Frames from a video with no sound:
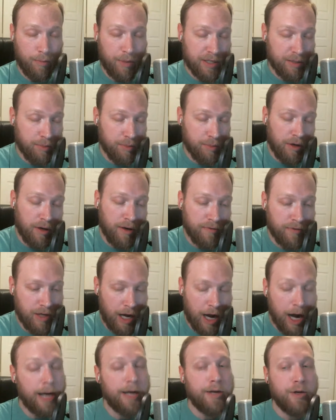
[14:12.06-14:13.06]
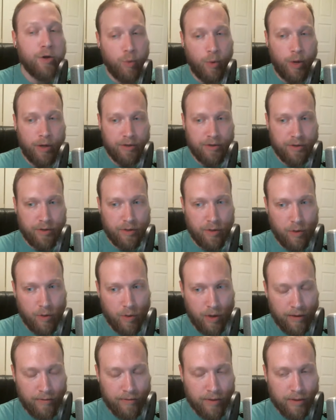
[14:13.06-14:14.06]
Be smart enough to hide your wealth so you
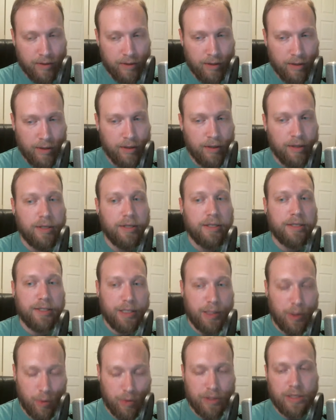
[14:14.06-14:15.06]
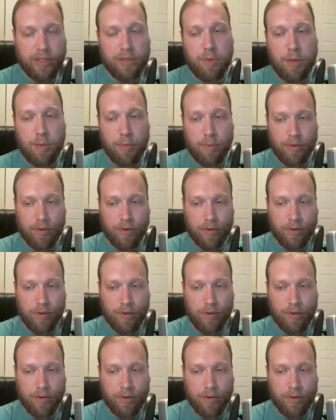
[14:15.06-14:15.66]
don't have to deal with these people.